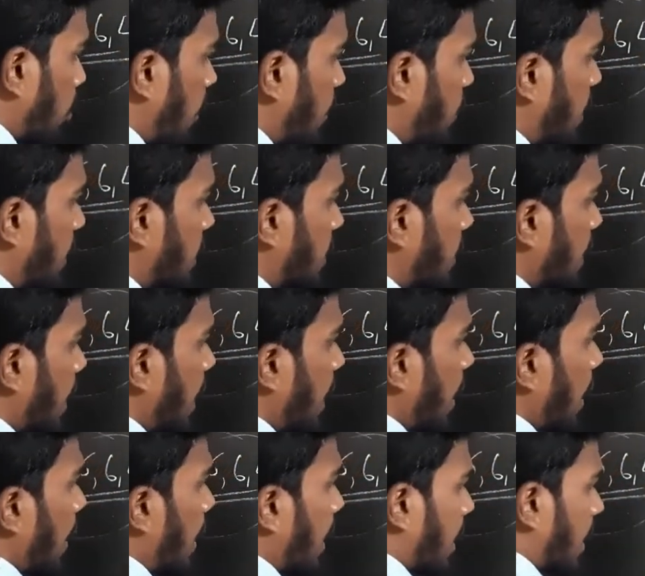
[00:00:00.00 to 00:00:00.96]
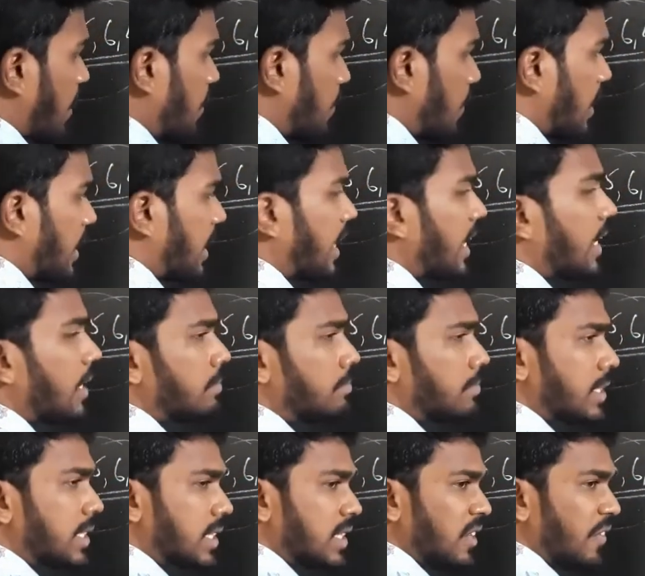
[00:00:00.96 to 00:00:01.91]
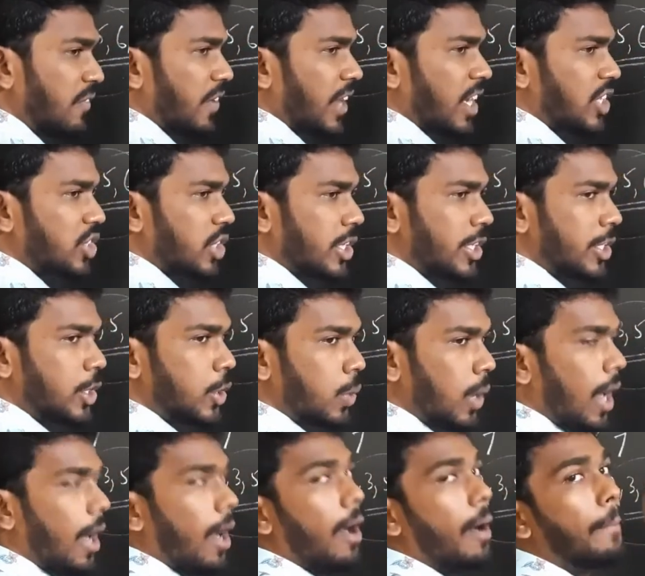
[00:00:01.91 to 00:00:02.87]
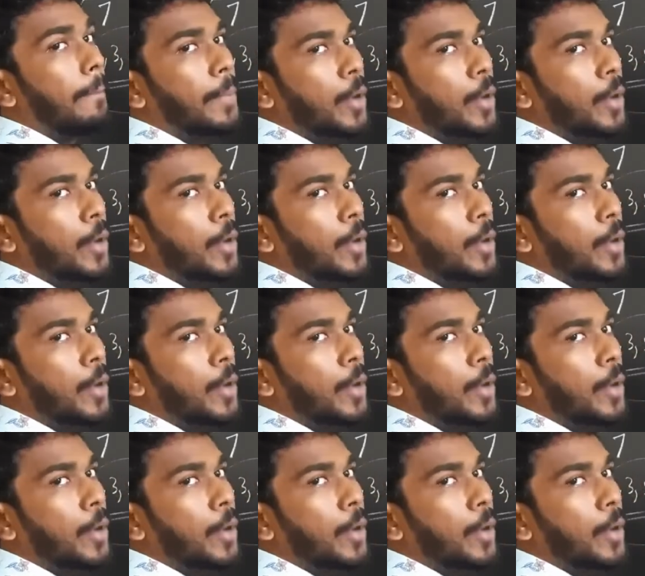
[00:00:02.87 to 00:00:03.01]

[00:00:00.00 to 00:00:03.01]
of this, converting a mixed fraction into a